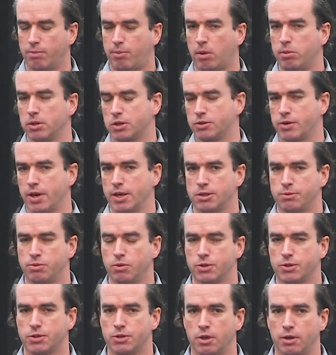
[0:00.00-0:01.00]
public
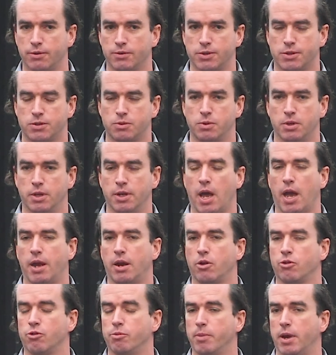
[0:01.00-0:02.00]
transport service within
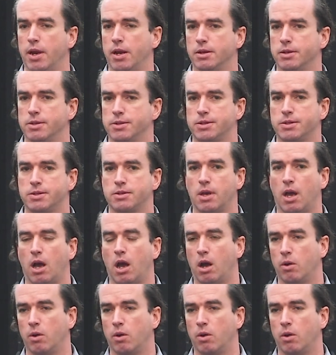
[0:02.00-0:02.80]
800 metres